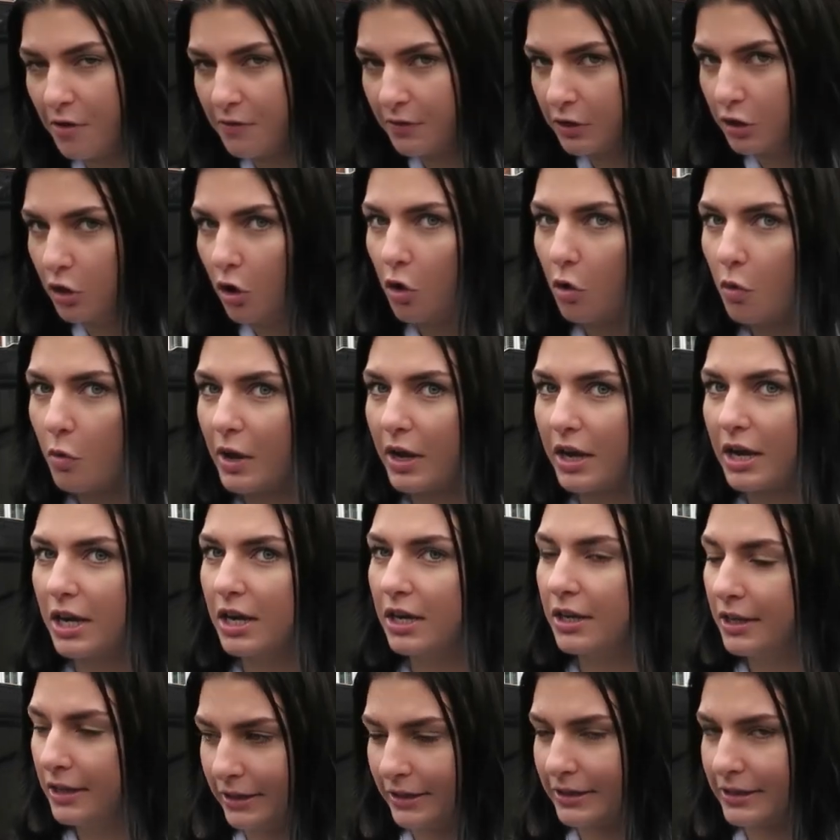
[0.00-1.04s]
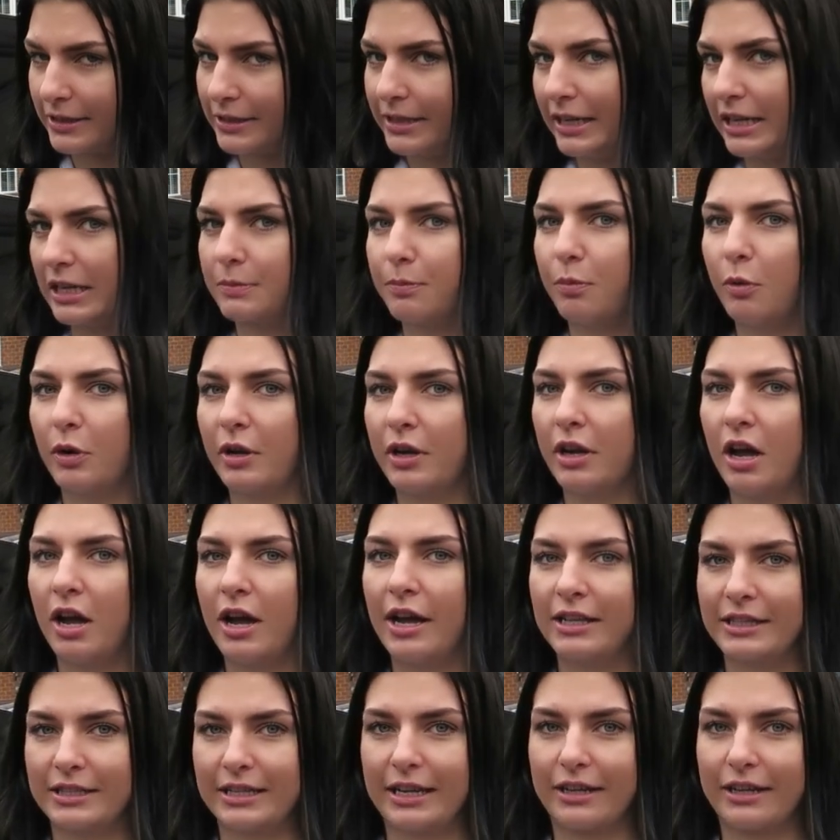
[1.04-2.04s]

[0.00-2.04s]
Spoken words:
of a lot quicker than 6.9